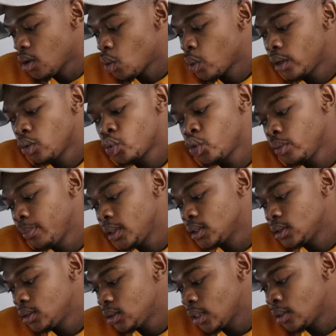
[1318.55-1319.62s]
what
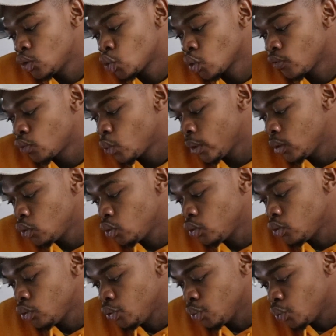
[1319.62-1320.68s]
equipment and software do you
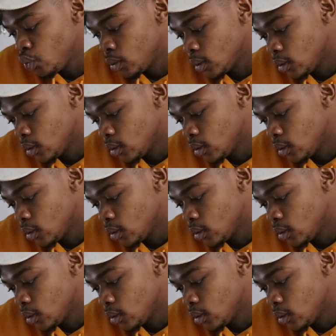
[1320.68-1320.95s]
use?